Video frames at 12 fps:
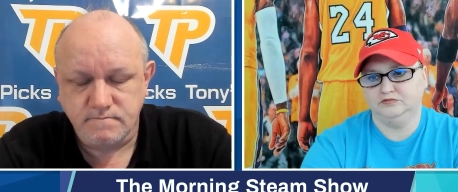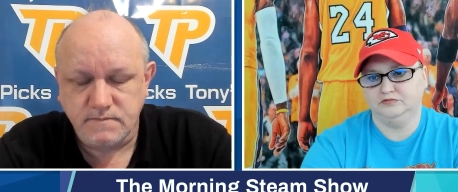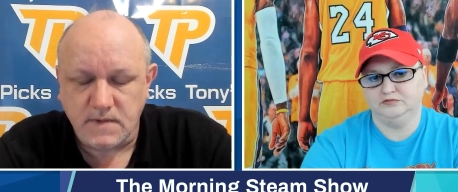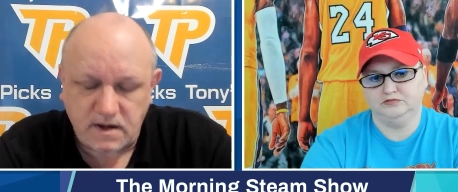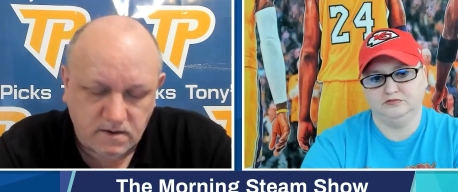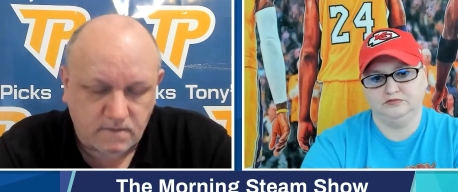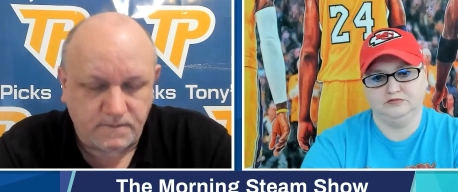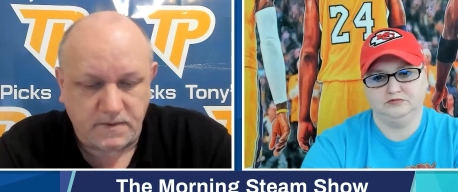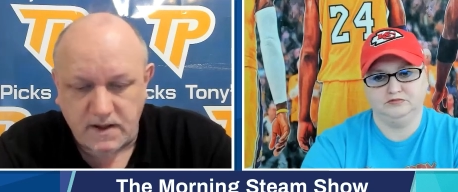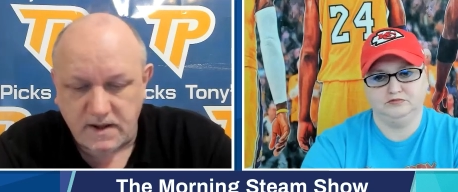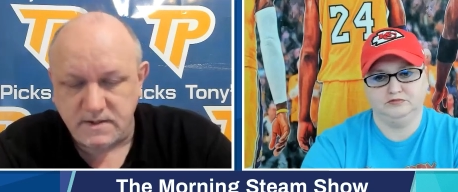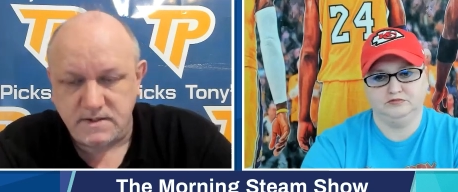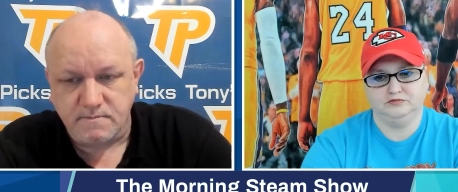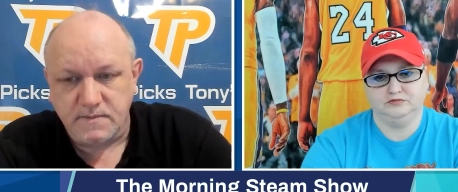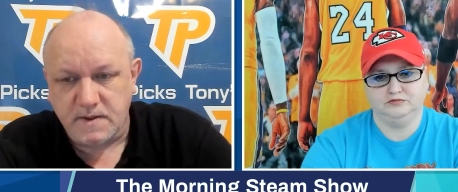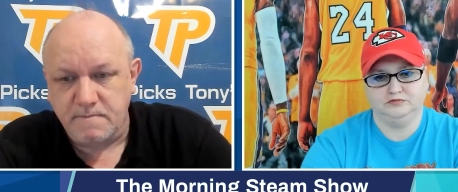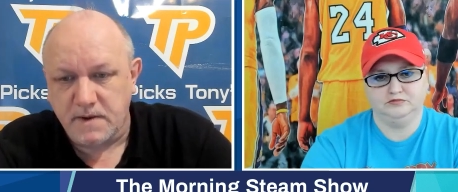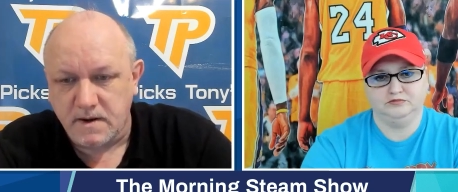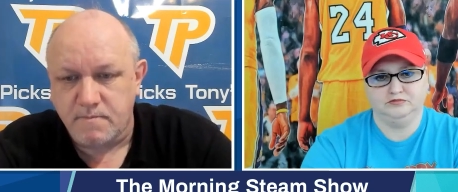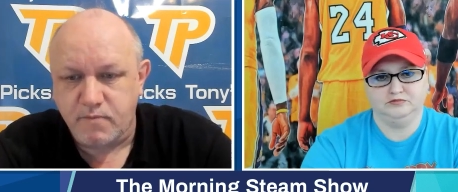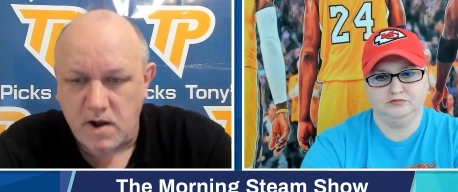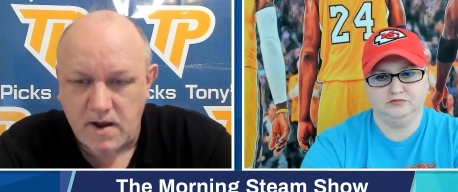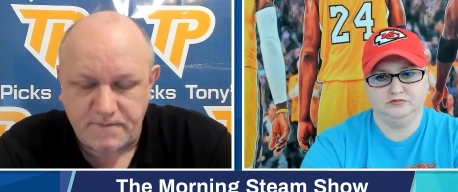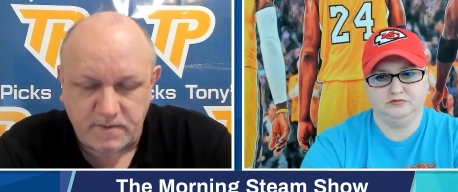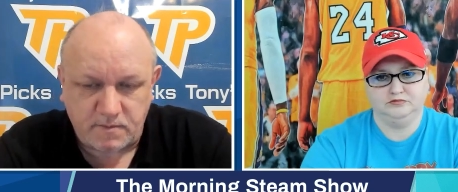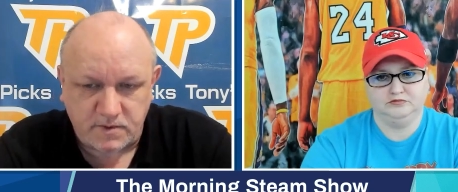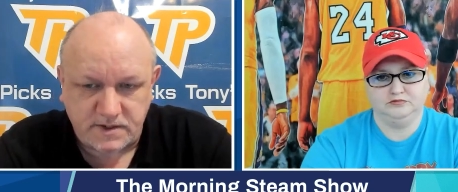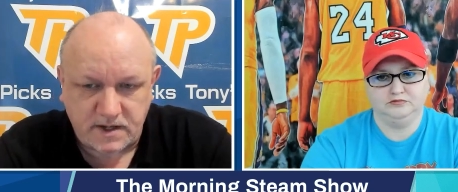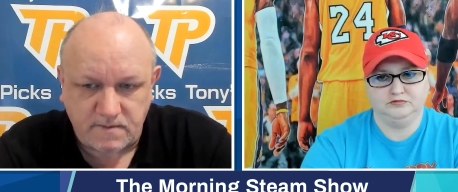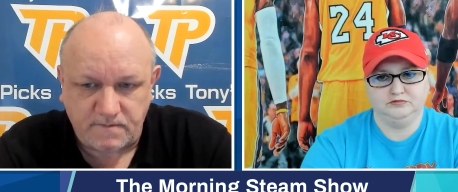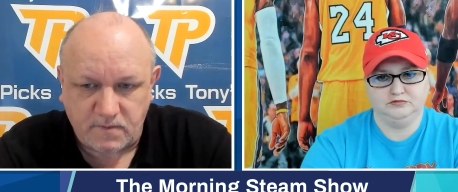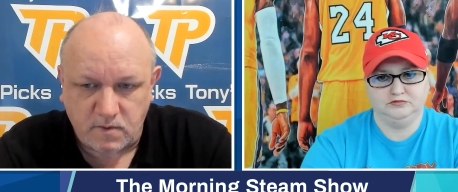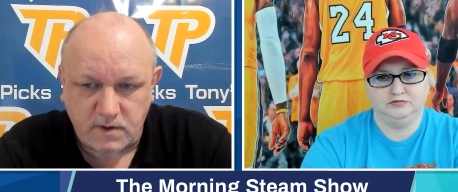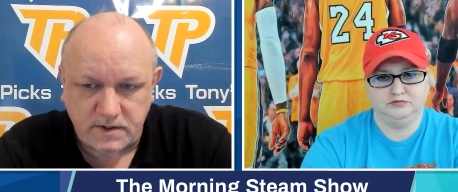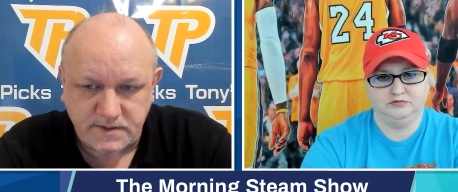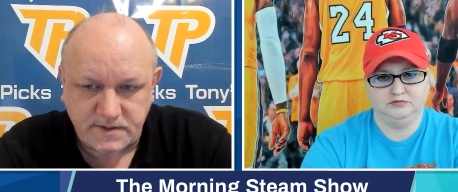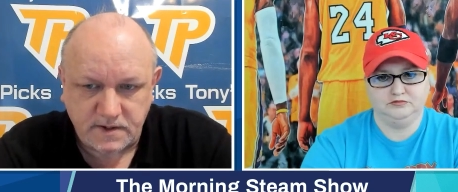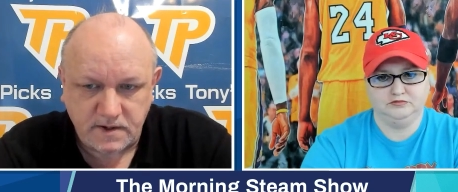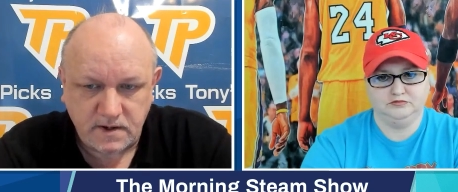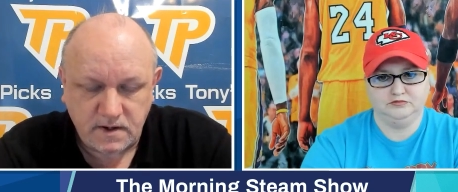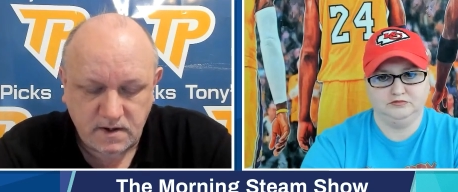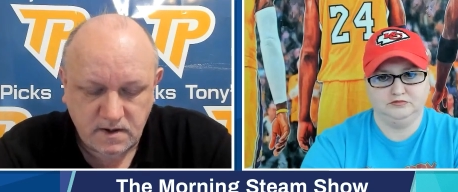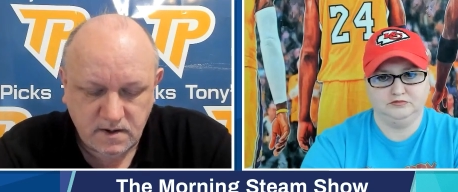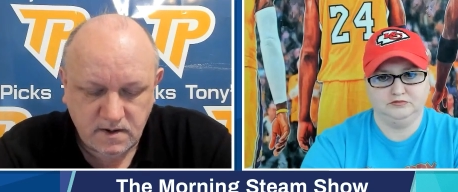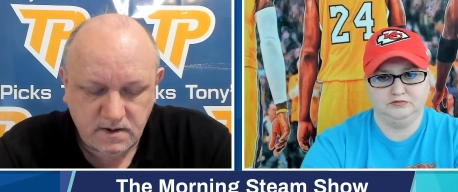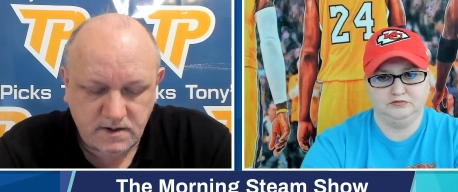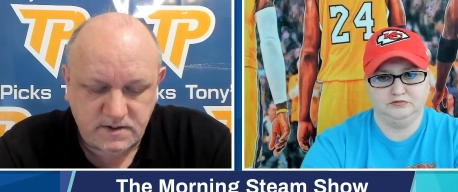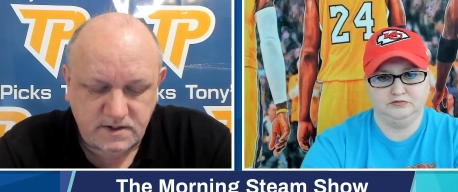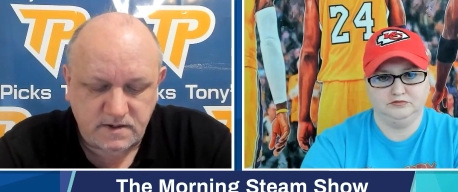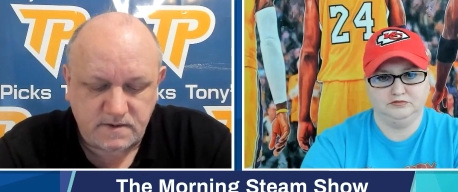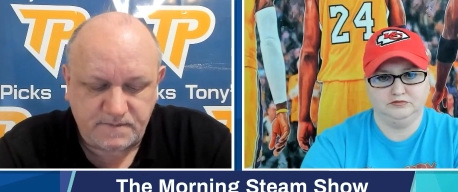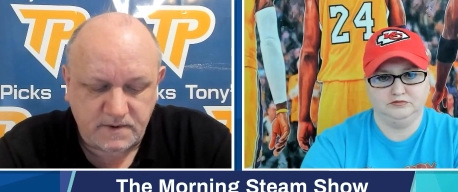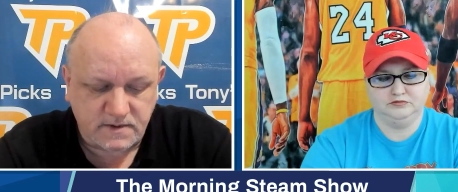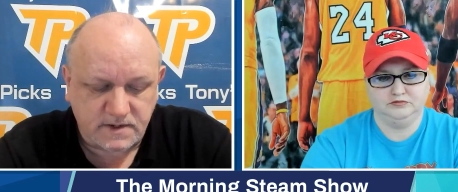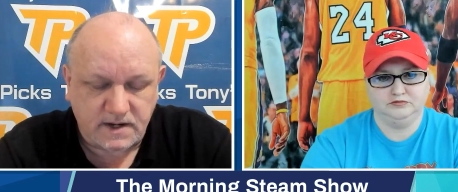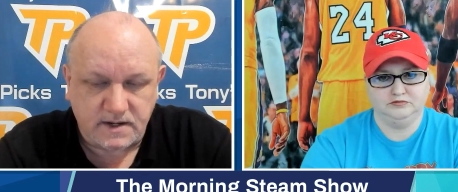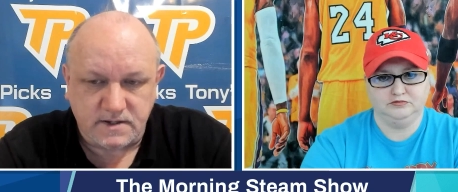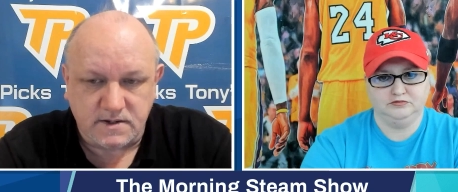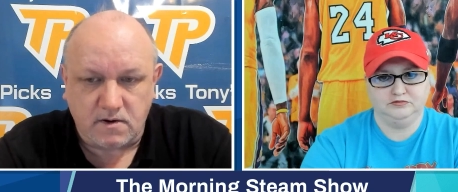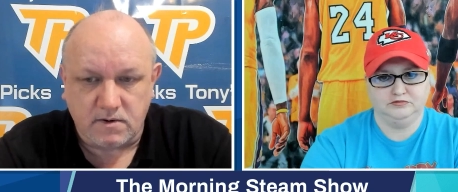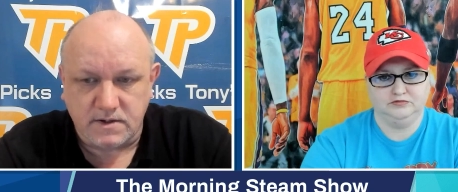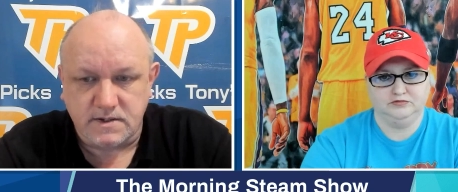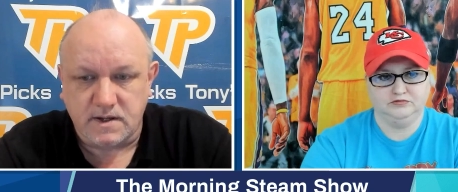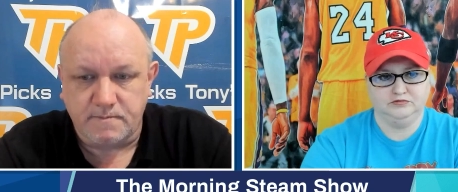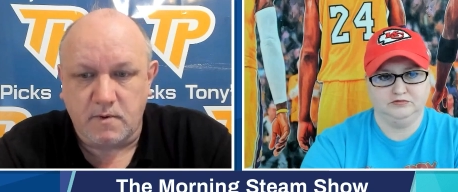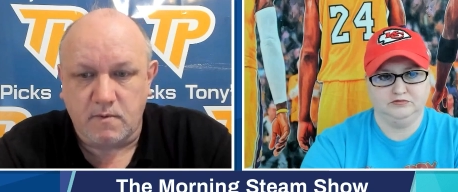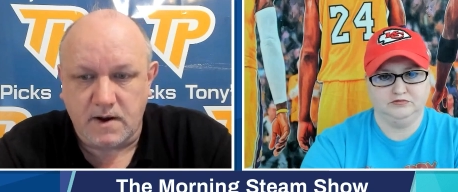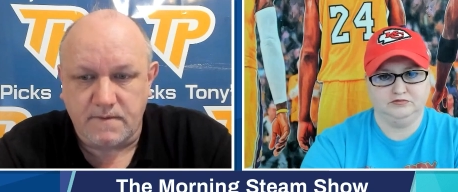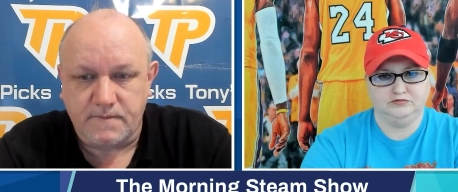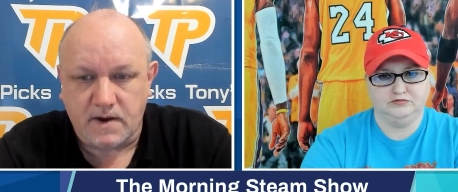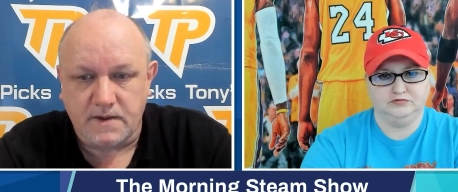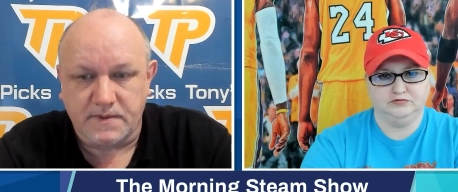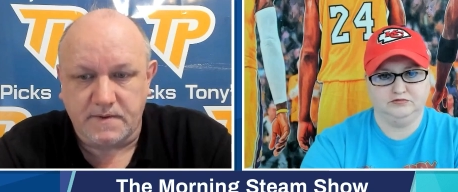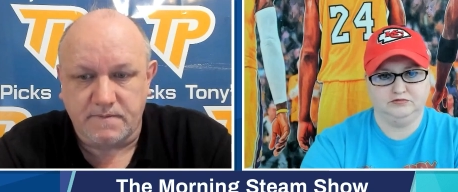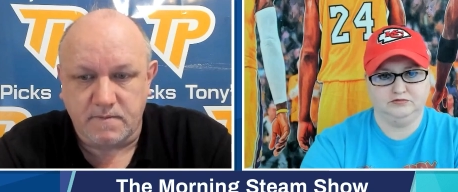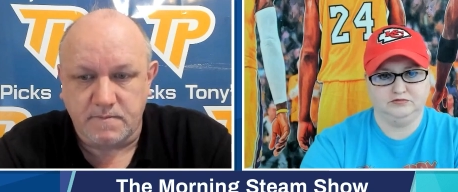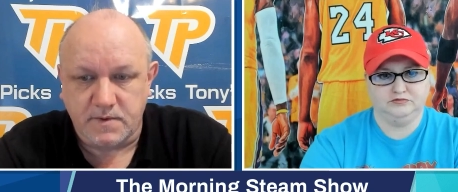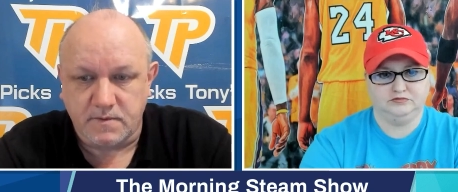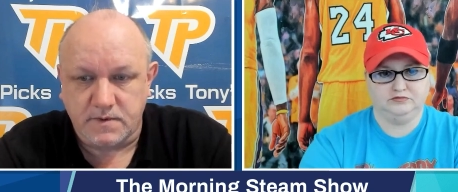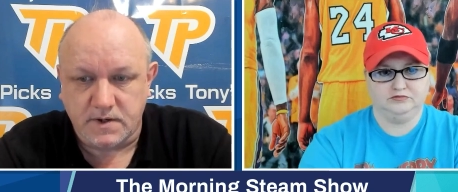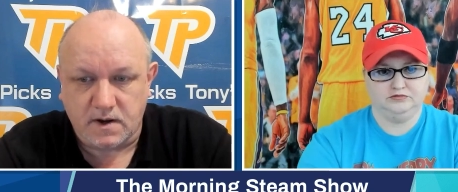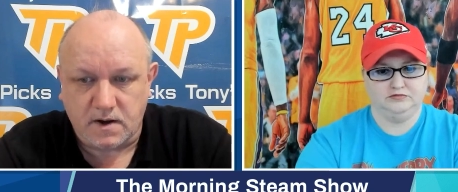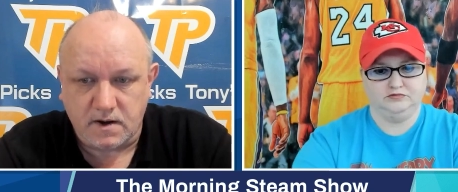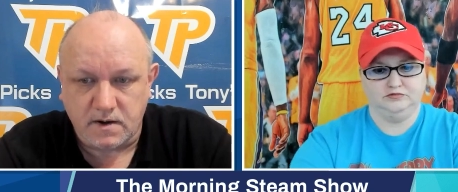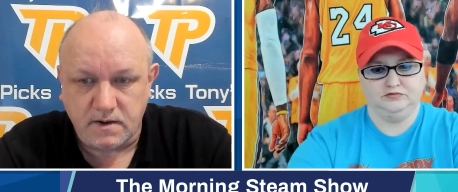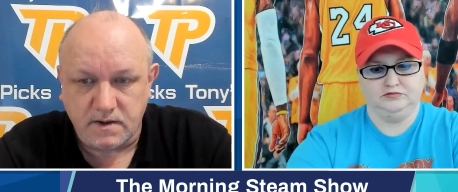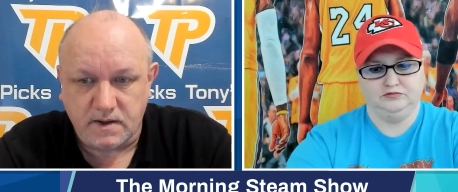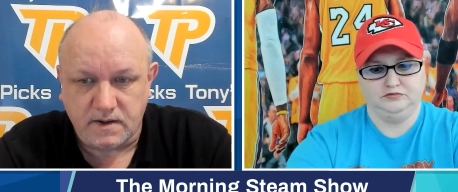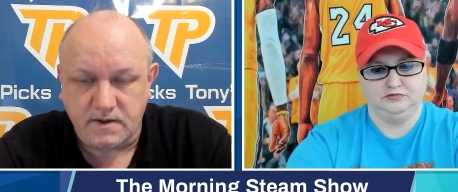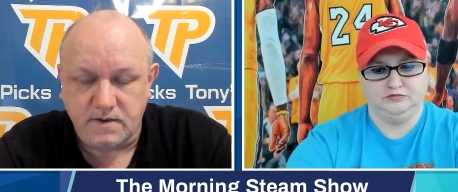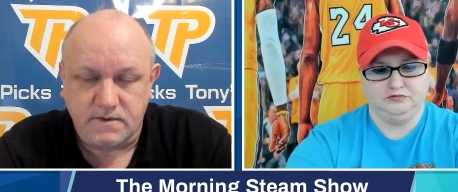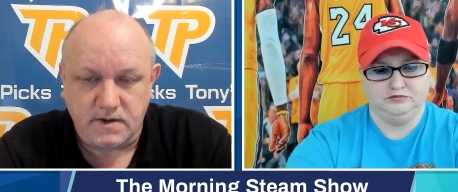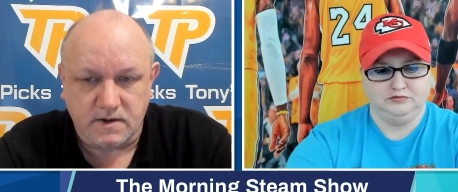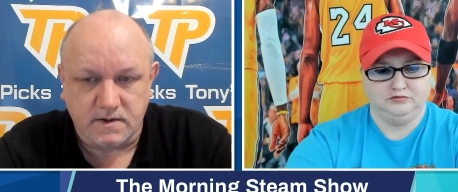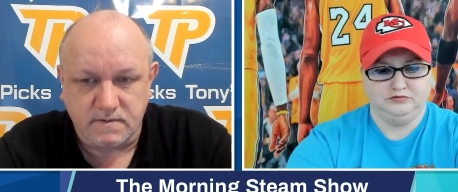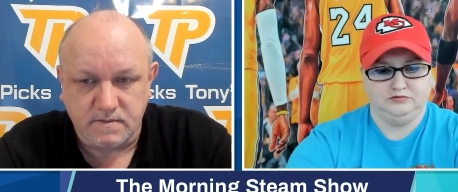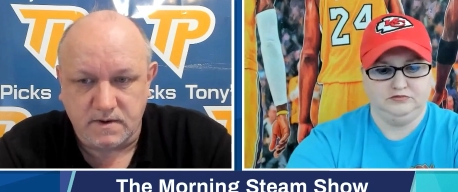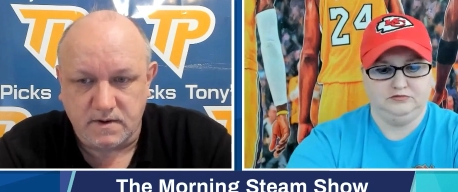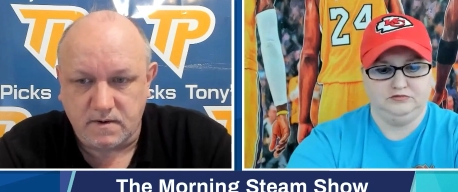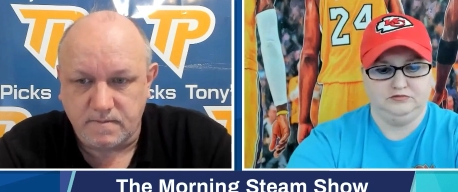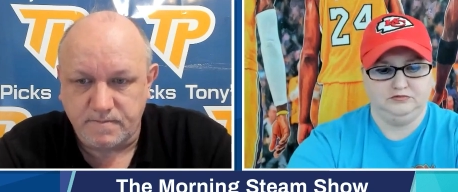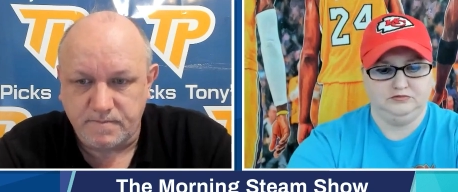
Speaker 1: I don't know. For the last, they've been a profitable team for us. It just feels like it's starting to slip away finally from Utah. Utah's, you know.